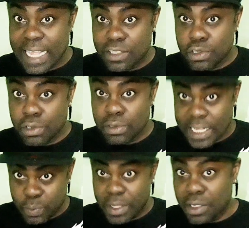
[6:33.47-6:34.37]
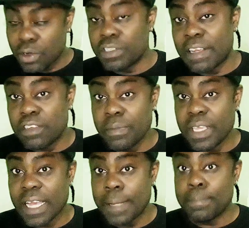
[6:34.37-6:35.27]
Andrew, that's within the country of
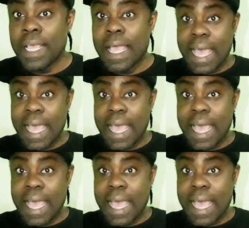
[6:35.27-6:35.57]
Jamaica.